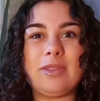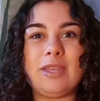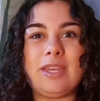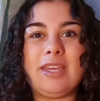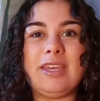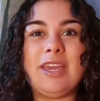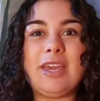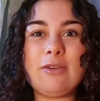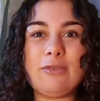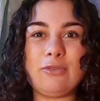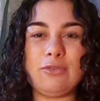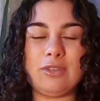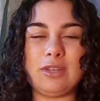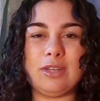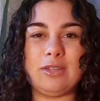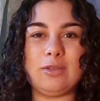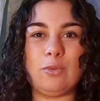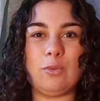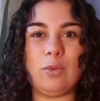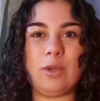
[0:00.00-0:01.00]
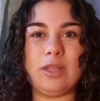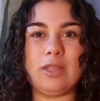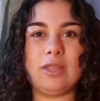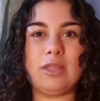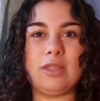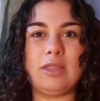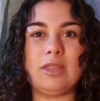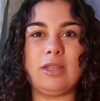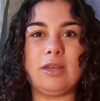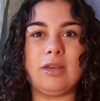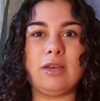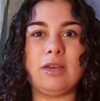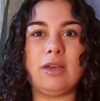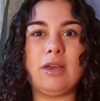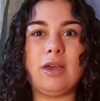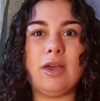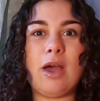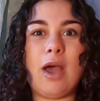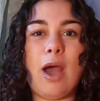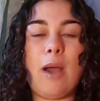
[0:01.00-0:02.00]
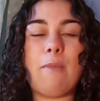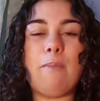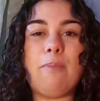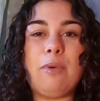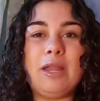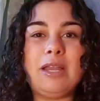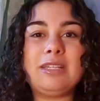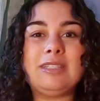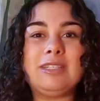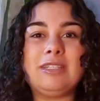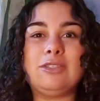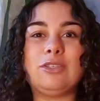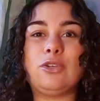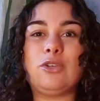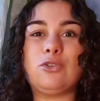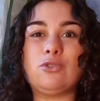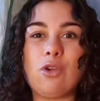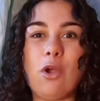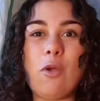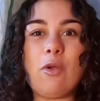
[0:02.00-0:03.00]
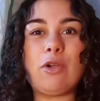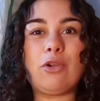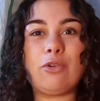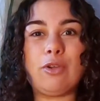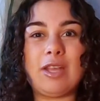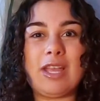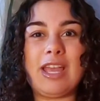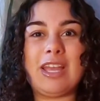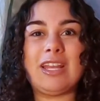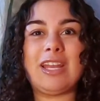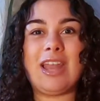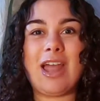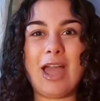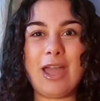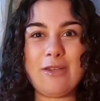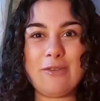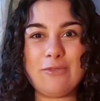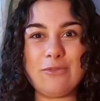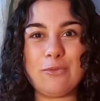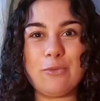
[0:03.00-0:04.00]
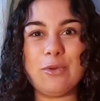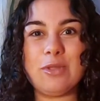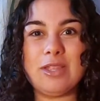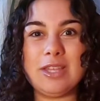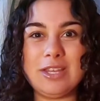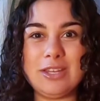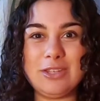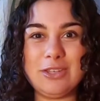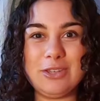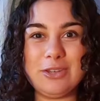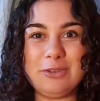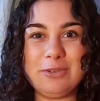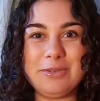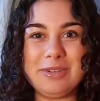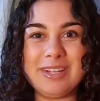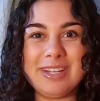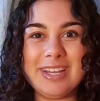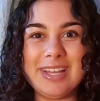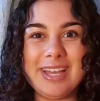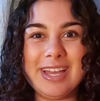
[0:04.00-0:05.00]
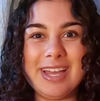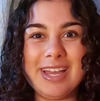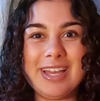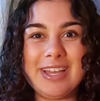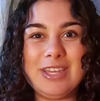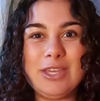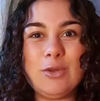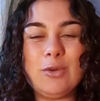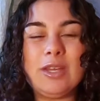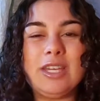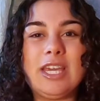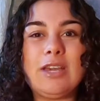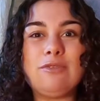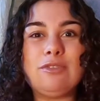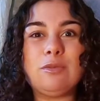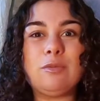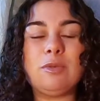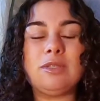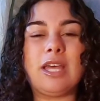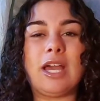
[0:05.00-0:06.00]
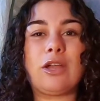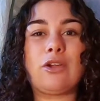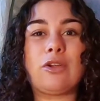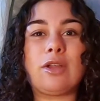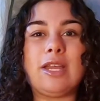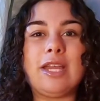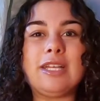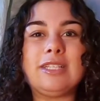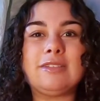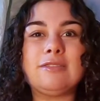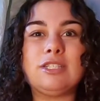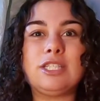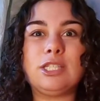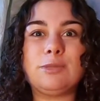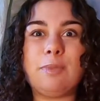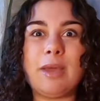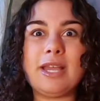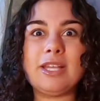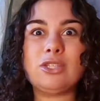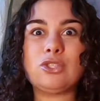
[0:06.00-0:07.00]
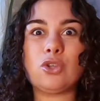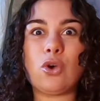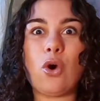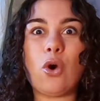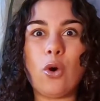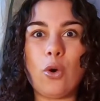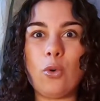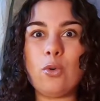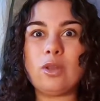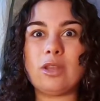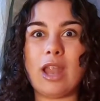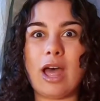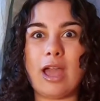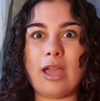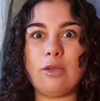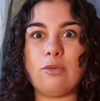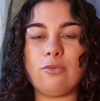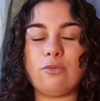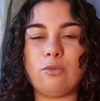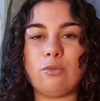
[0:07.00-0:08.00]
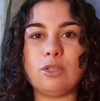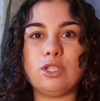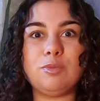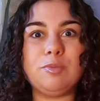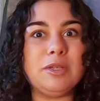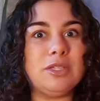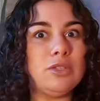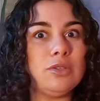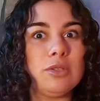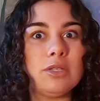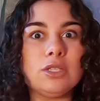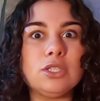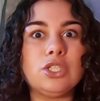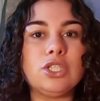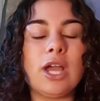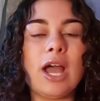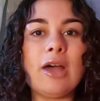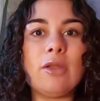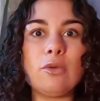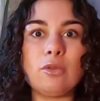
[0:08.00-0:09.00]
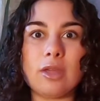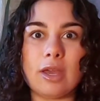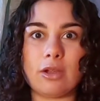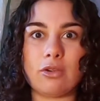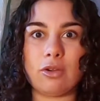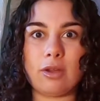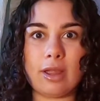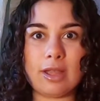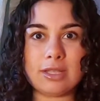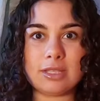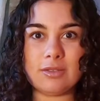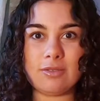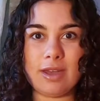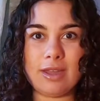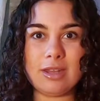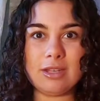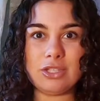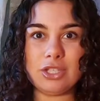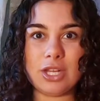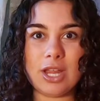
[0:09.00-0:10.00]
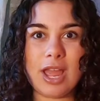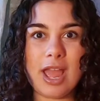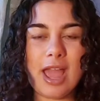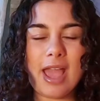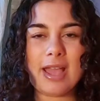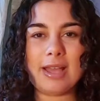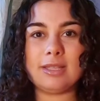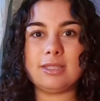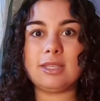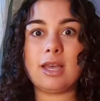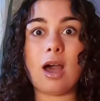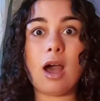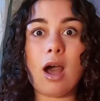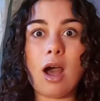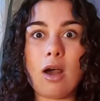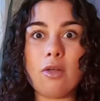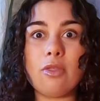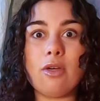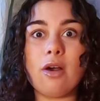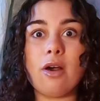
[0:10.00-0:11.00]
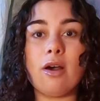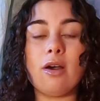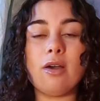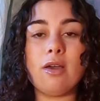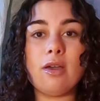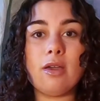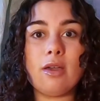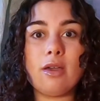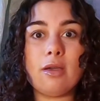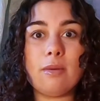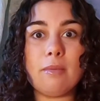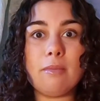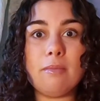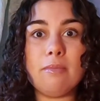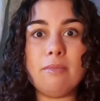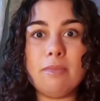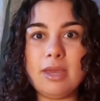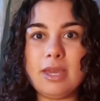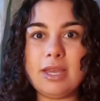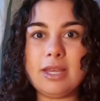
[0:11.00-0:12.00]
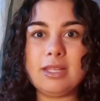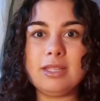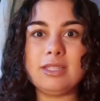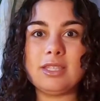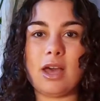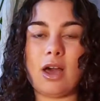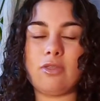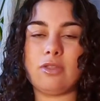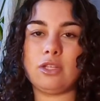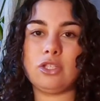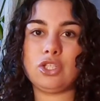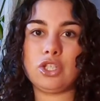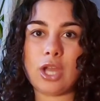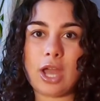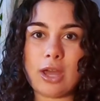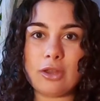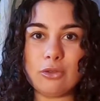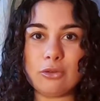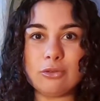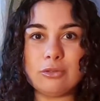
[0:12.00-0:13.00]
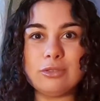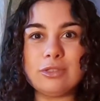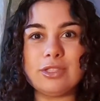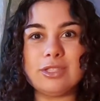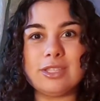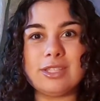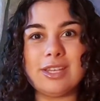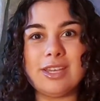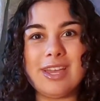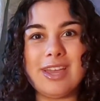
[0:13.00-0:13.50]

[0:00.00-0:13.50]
gifted with the ability to grow and create life within you. You are gifted with that creative space to hold life, which means you can channel that creative energy into other means, other channels.